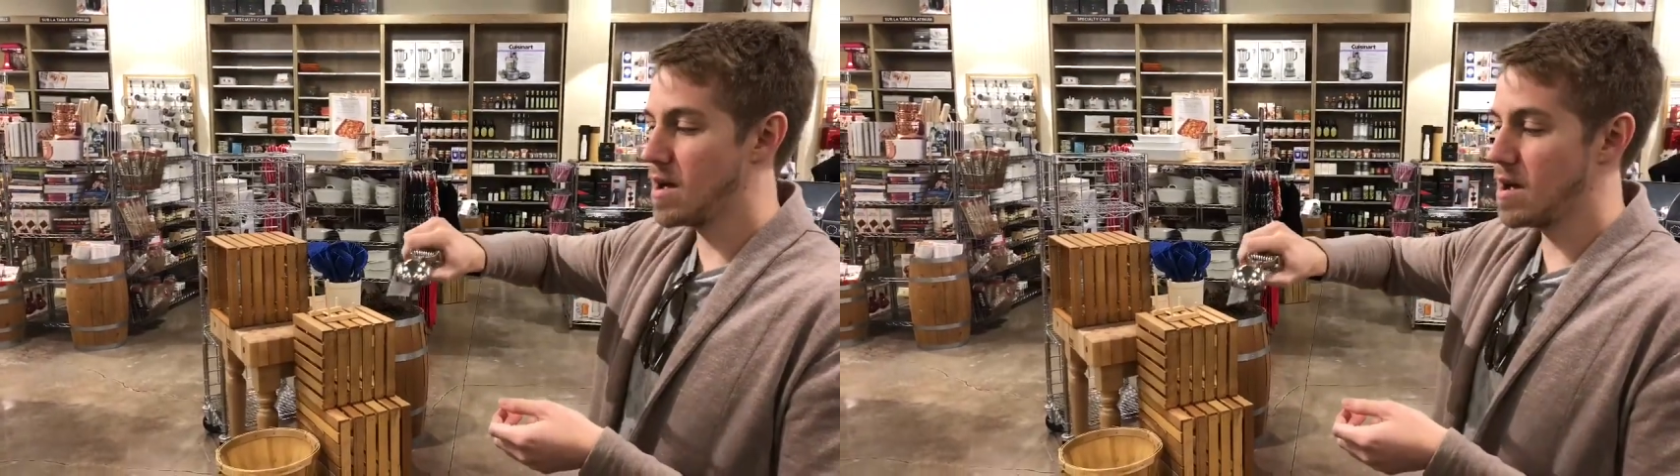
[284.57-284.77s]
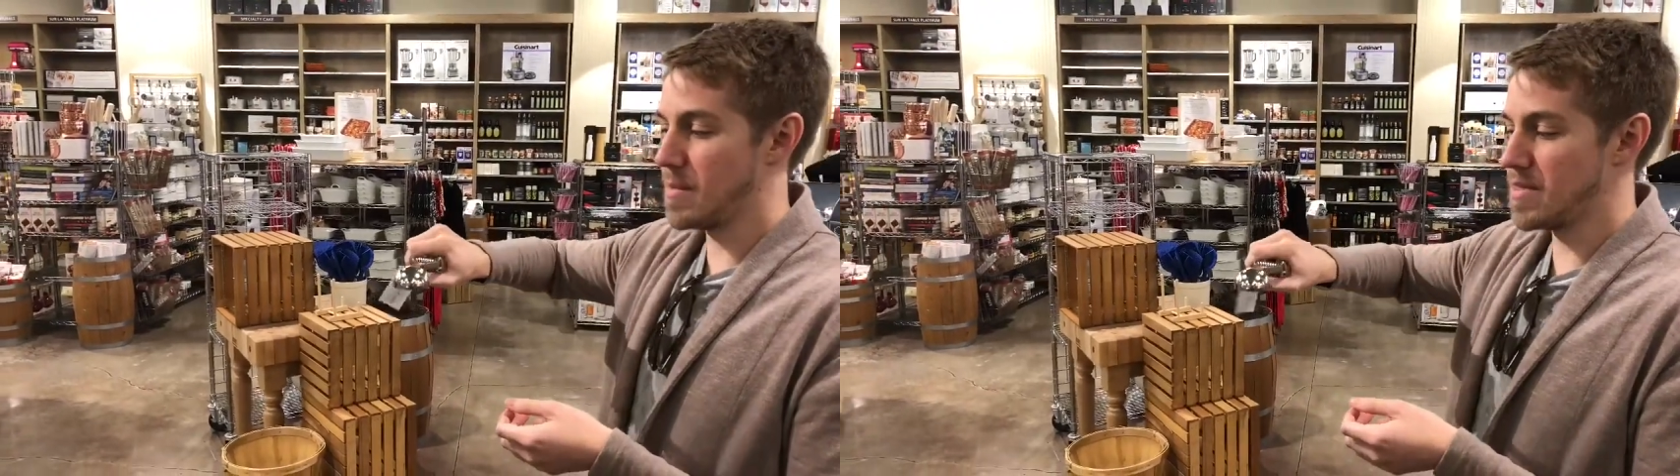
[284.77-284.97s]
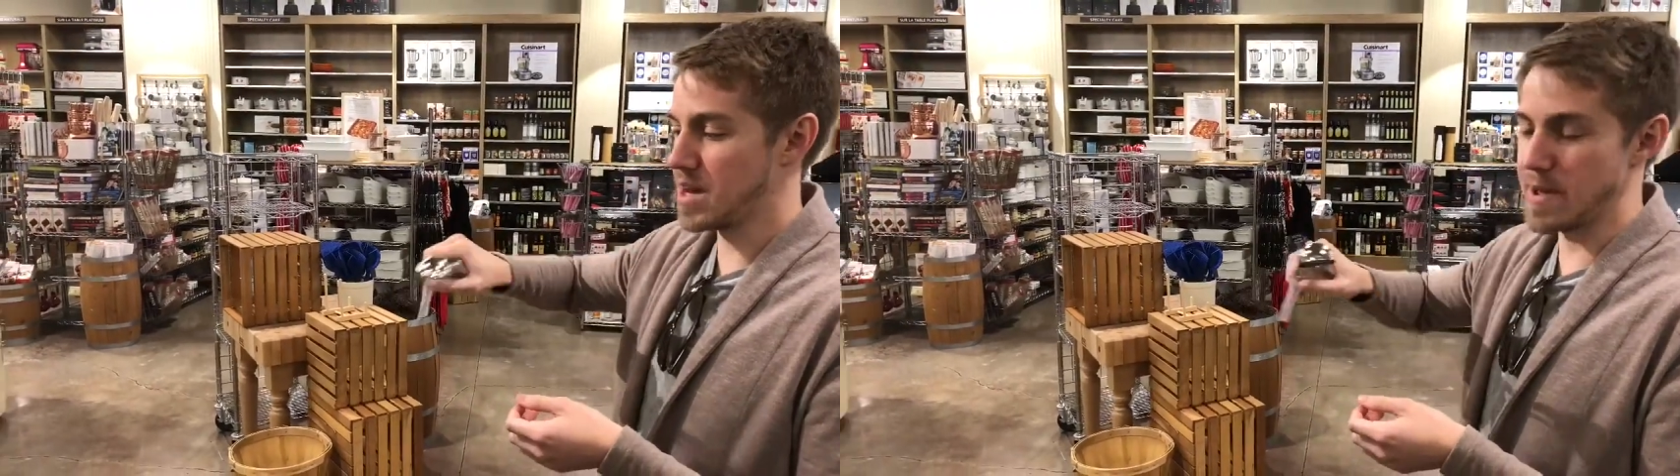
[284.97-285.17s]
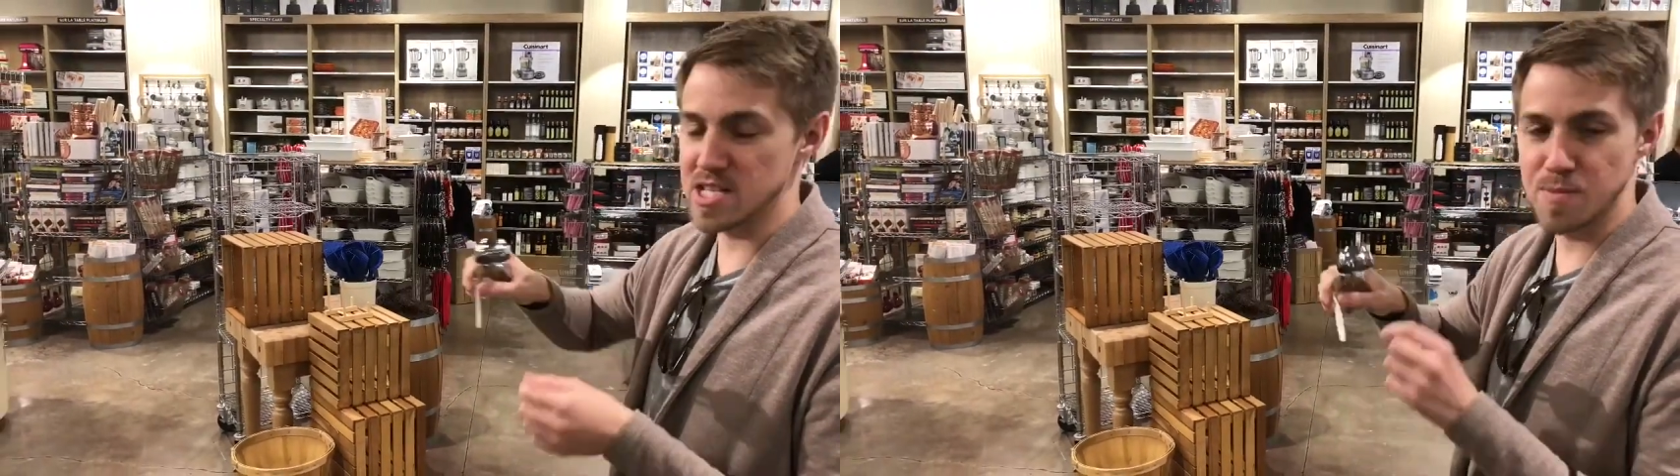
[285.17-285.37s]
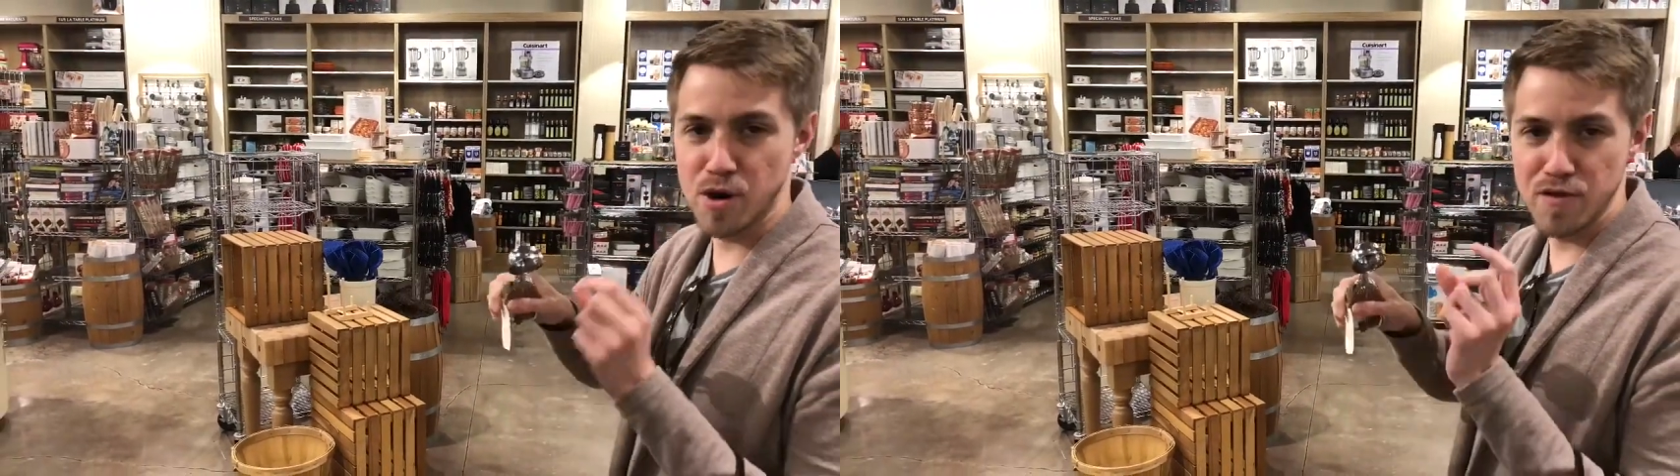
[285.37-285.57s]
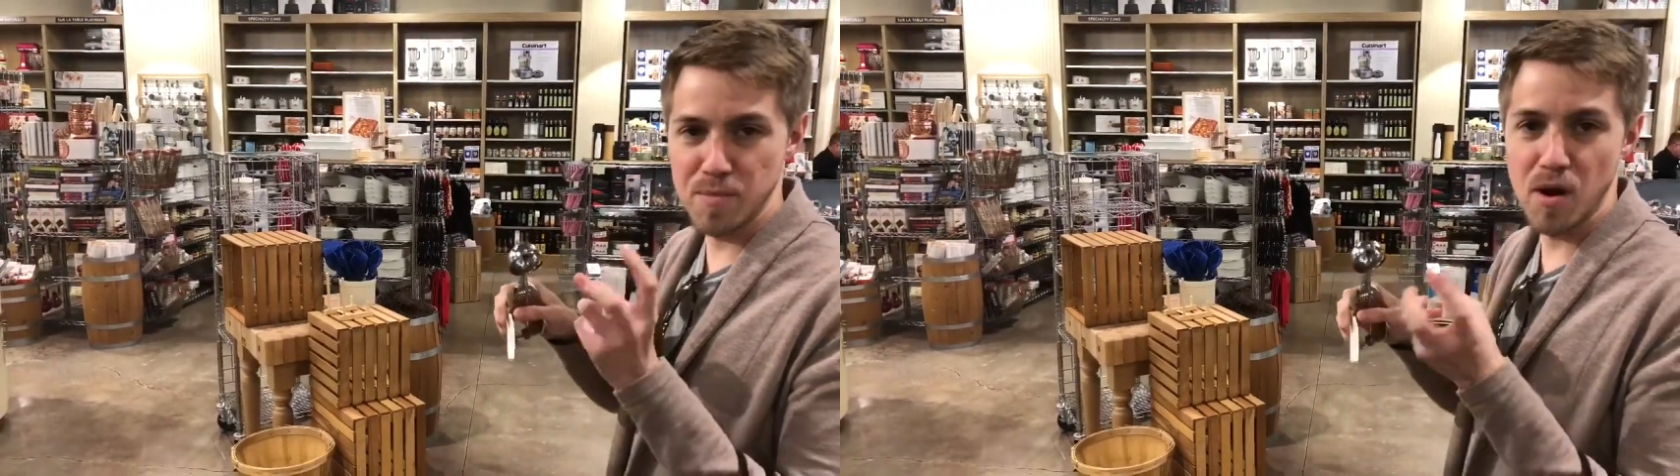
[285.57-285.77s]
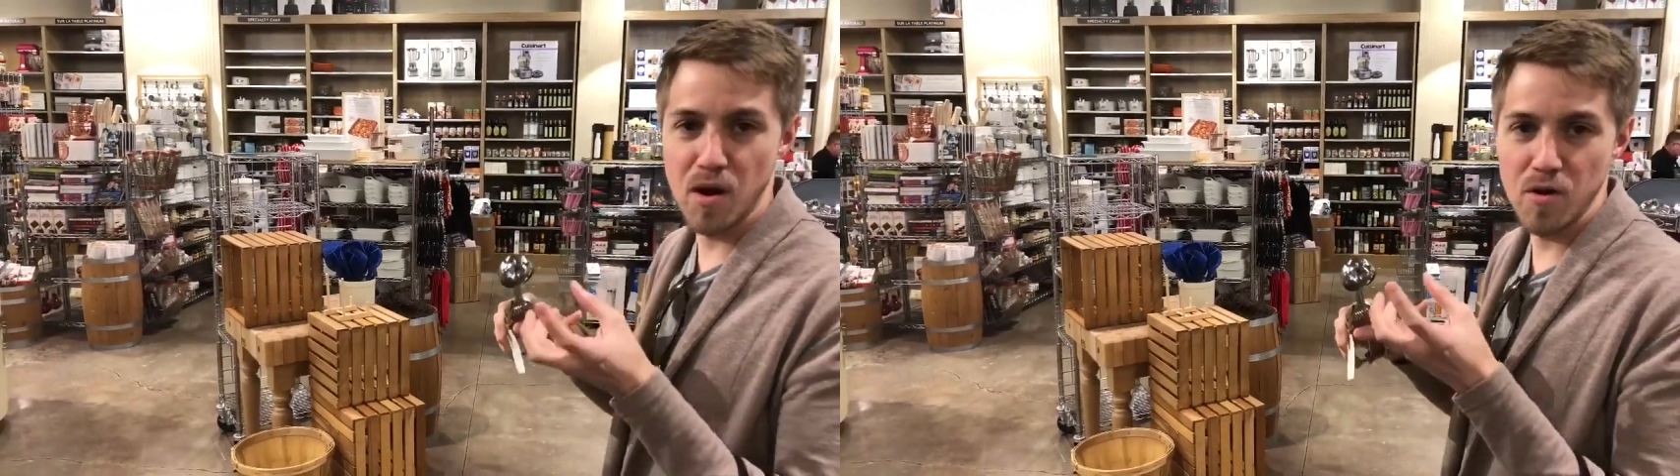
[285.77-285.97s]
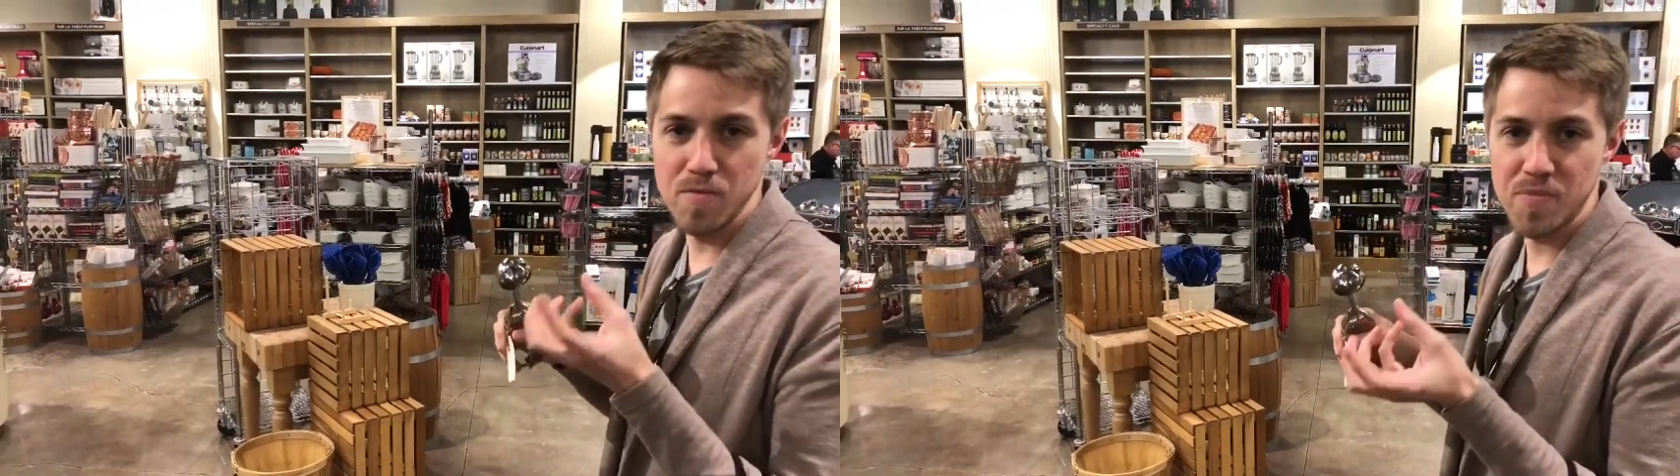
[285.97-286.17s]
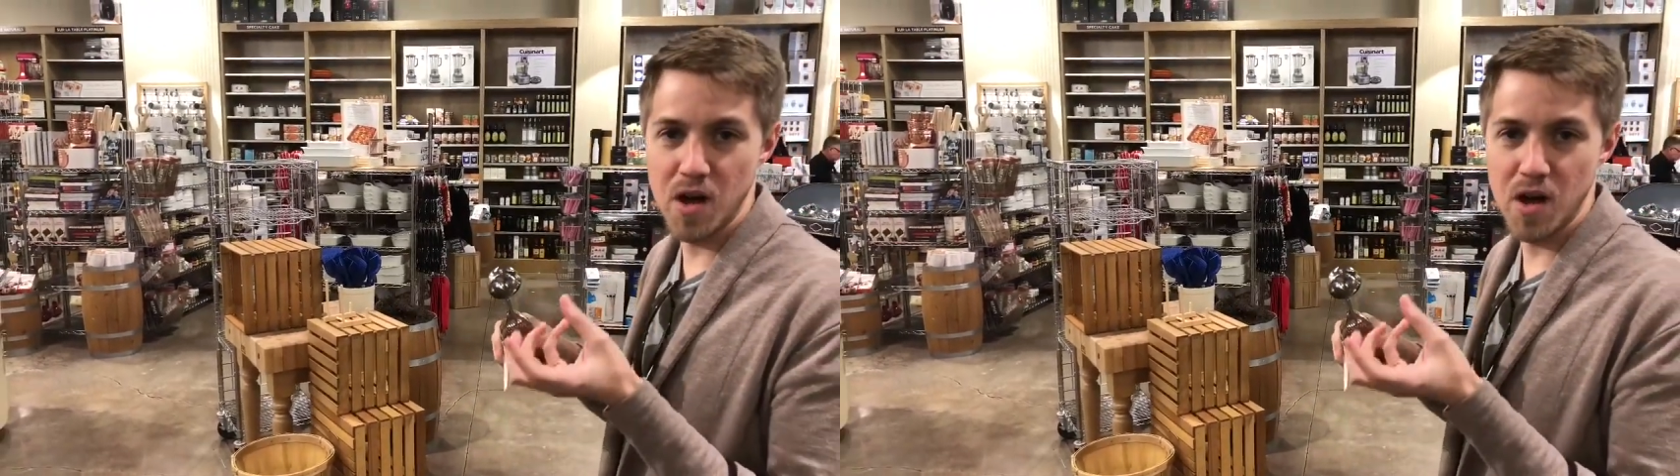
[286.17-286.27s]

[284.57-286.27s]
um, and then it makes a perfect ball